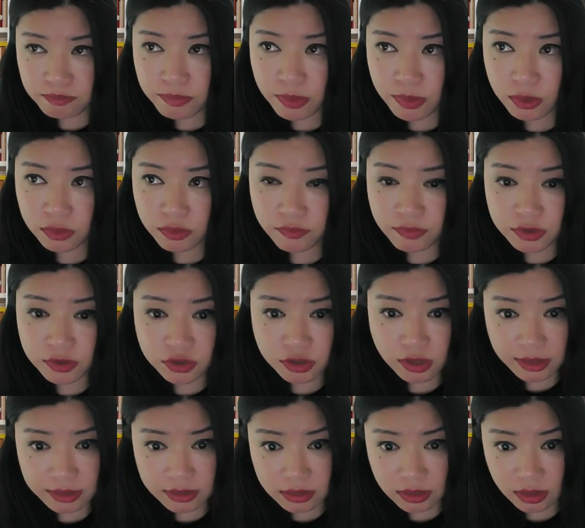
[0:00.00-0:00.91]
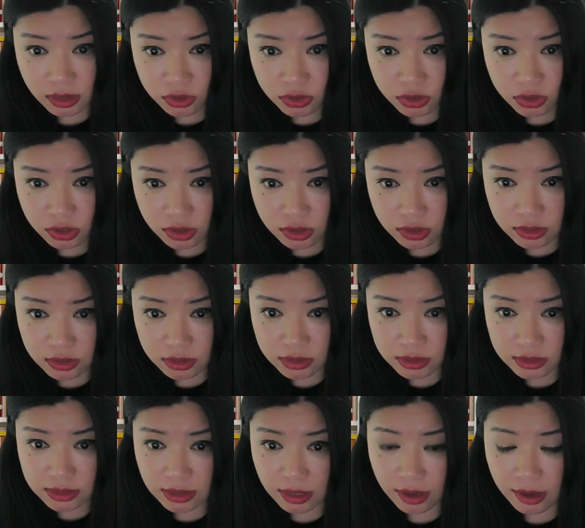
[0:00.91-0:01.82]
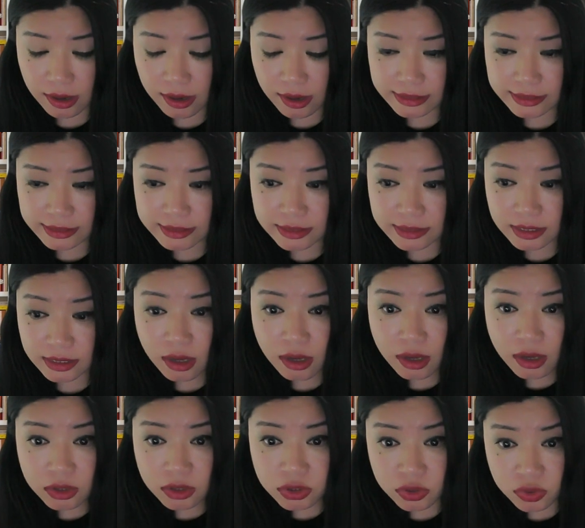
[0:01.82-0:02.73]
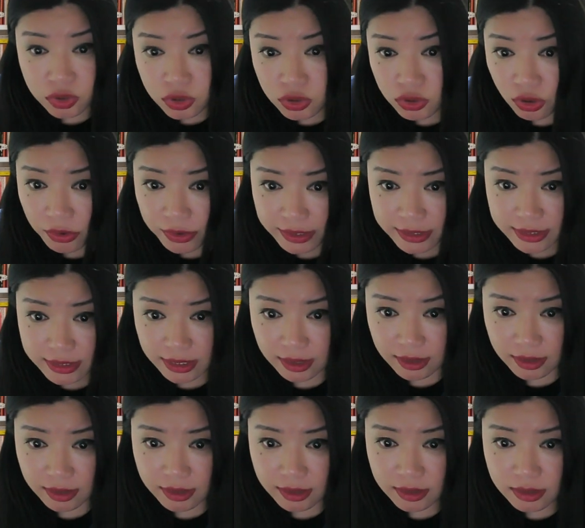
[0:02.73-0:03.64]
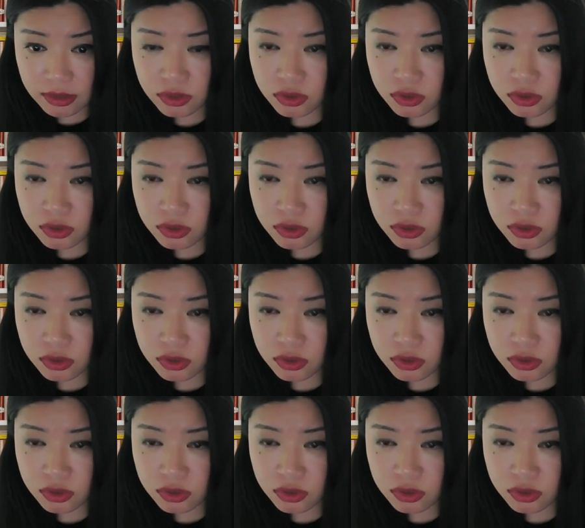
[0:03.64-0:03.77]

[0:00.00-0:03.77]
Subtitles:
Build visualizations and do storytelling.